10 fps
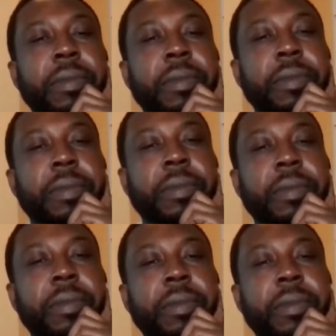
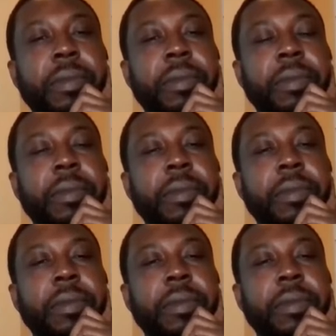
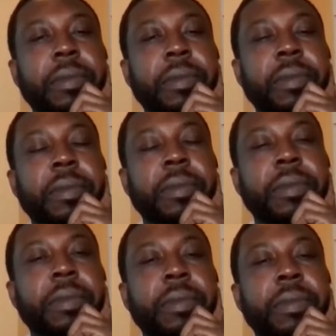
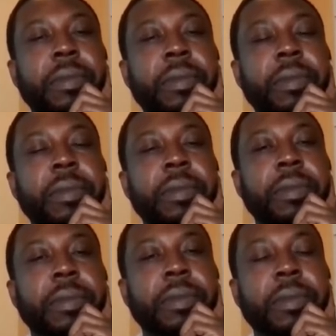
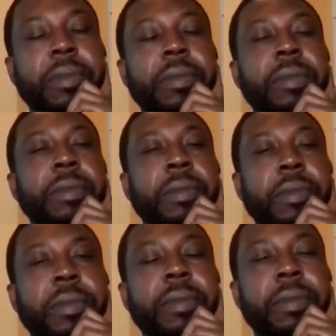
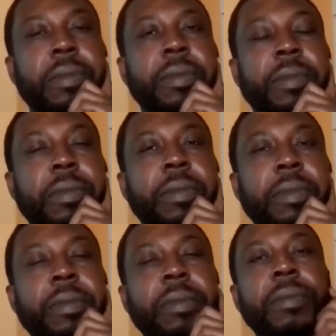
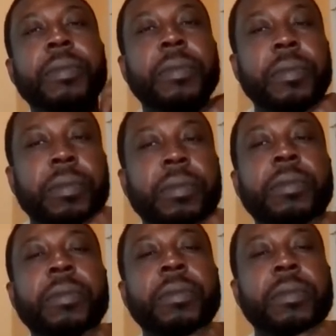
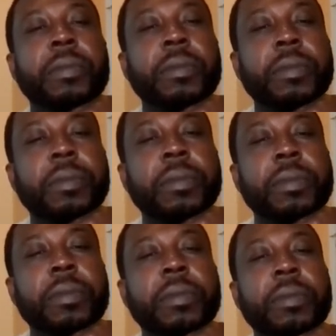
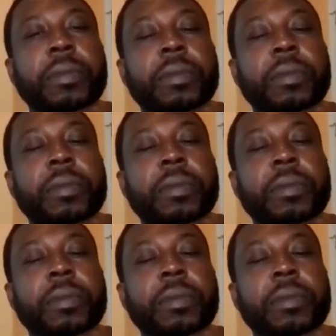(silent)